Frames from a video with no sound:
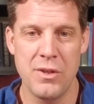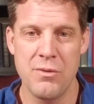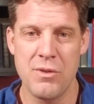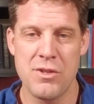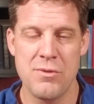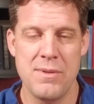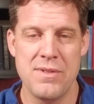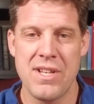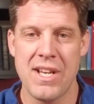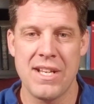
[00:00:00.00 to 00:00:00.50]
which
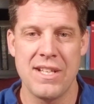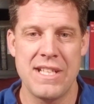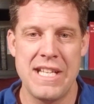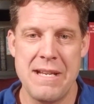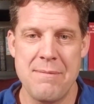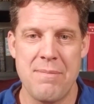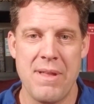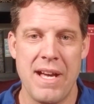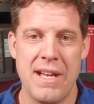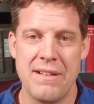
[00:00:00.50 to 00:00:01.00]
means I could
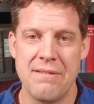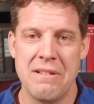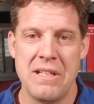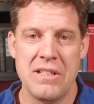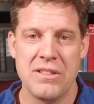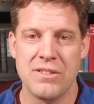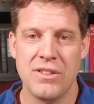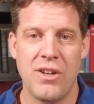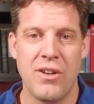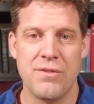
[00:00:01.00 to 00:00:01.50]
keep that
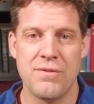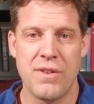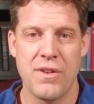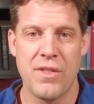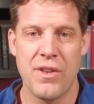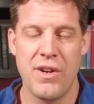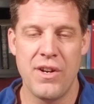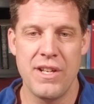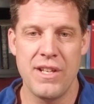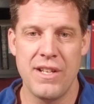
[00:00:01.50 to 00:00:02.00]
loan for
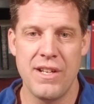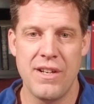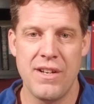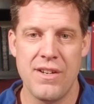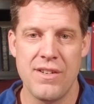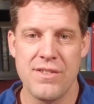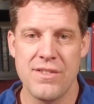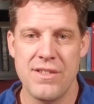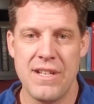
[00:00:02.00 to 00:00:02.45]
30 years,